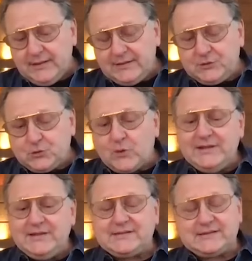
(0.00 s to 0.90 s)
in
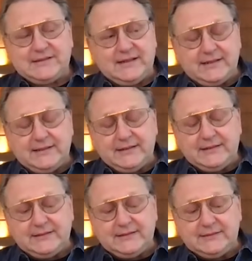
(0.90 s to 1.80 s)

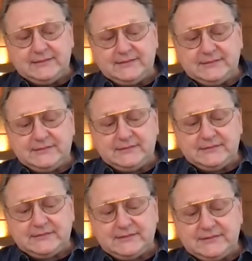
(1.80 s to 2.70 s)

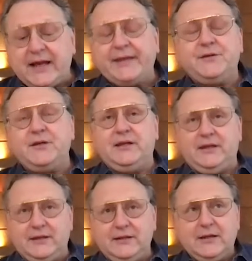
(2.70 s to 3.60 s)

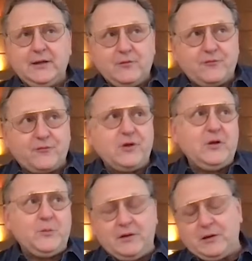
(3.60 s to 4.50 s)
2019, uh,
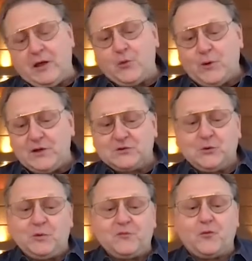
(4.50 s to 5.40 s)
Freeman, otherwise
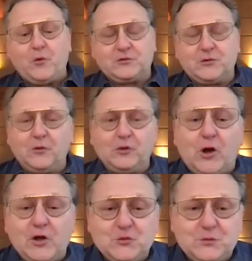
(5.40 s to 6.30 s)
known before as called
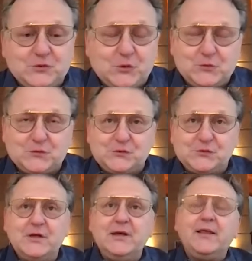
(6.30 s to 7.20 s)
Lodge
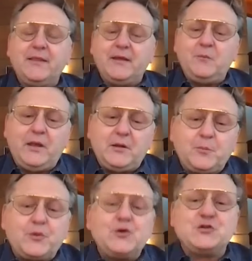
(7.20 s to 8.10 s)
Resources, they made a
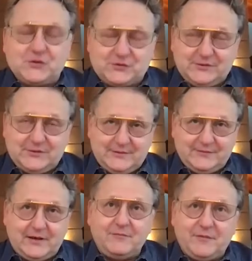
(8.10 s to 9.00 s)
purchase
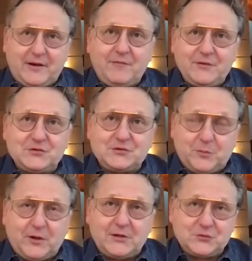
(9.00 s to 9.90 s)
of, of this
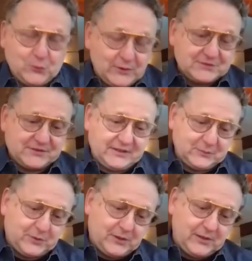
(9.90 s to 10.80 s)
deposit, real estate
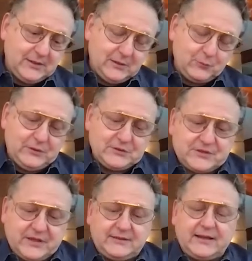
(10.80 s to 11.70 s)
deposit, real
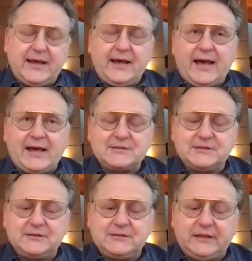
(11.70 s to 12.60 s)
estate uh,
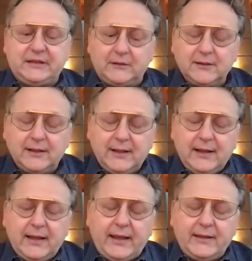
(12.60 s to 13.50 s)
asset deal.
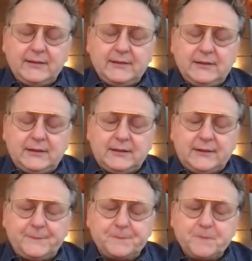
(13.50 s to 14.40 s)
And,
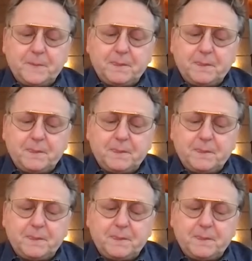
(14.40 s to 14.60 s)
um,